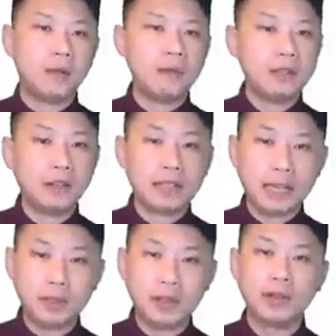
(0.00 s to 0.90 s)
we try to
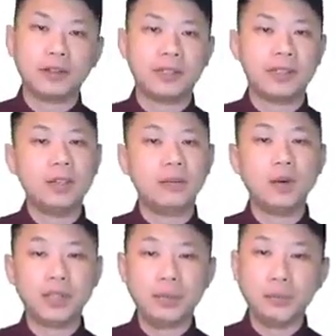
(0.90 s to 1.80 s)
capture the
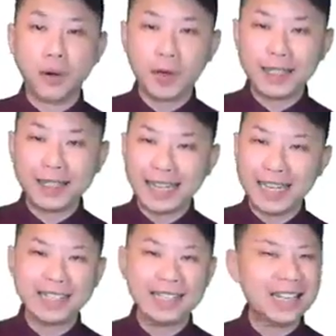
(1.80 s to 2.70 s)
most important
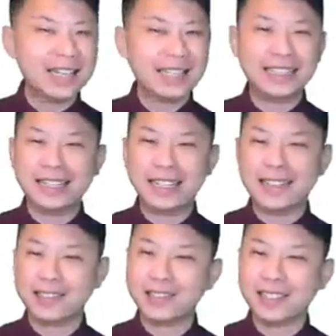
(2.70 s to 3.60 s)
classes and
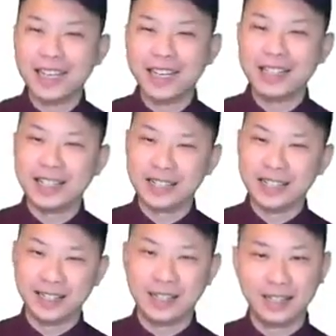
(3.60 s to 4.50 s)
their
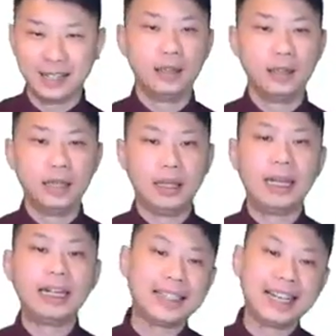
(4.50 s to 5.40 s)
associations.
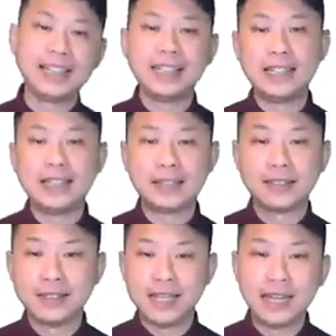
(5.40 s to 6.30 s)
And the classes and
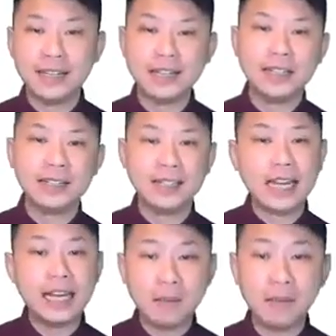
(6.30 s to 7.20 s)
associations,
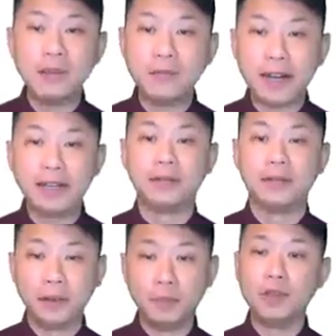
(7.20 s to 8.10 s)
they can be defined
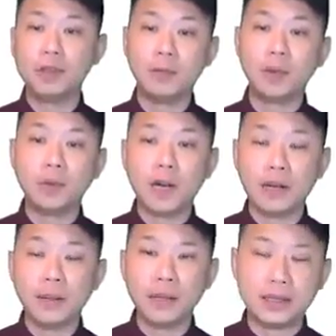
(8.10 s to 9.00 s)
from user
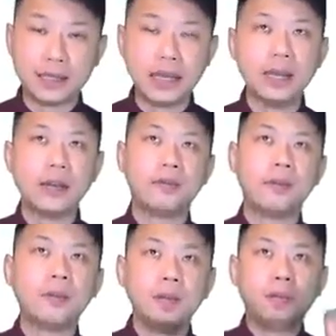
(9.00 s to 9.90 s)
requirements,
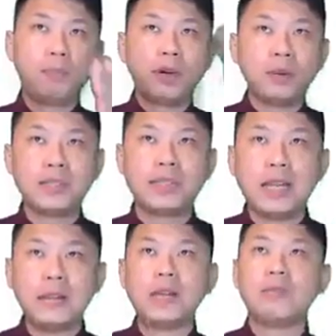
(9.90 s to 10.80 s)
from the problem
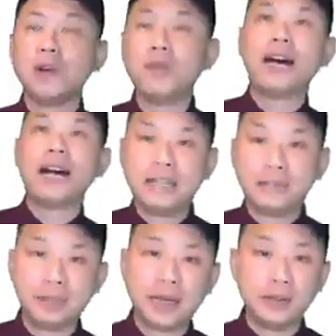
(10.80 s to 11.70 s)
statement
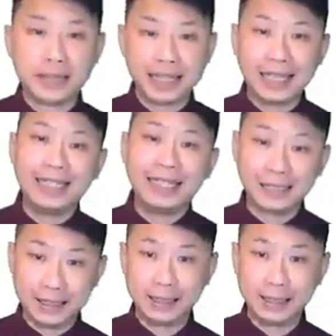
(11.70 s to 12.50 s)
provided by your client.